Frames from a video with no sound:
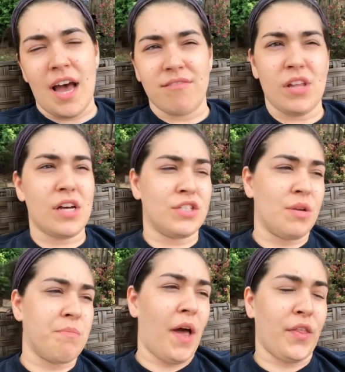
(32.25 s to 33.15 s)
have
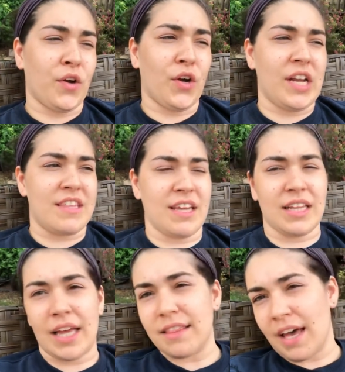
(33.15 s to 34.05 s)
lost a mother or
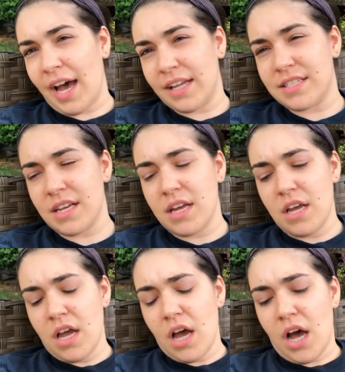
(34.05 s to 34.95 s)
anything like that.
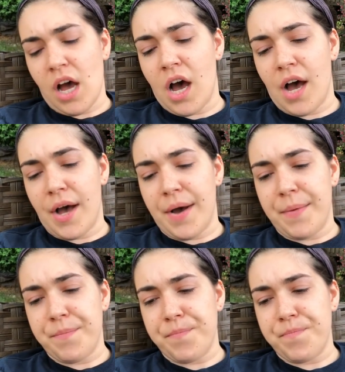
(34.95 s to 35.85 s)

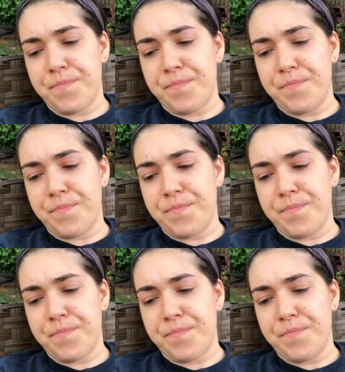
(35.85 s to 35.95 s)
Um,